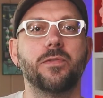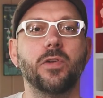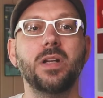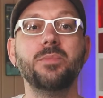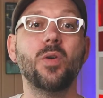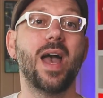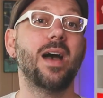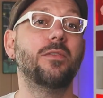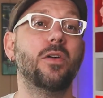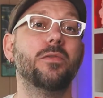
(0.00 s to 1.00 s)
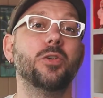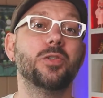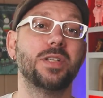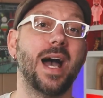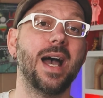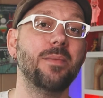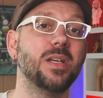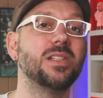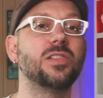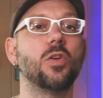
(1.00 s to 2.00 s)
The freedom you have over your time
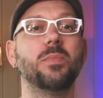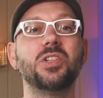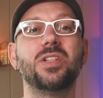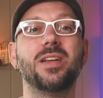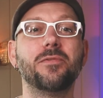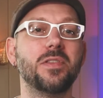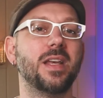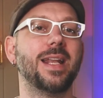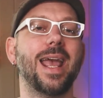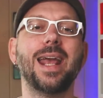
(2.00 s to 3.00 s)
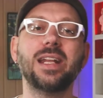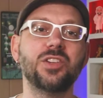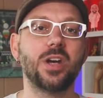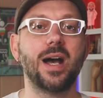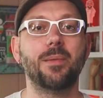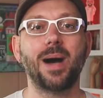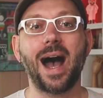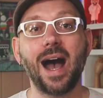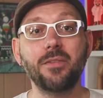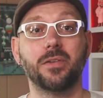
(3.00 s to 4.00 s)
is so much different than any job
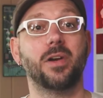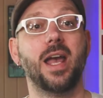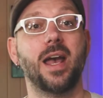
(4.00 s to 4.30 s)
I've ever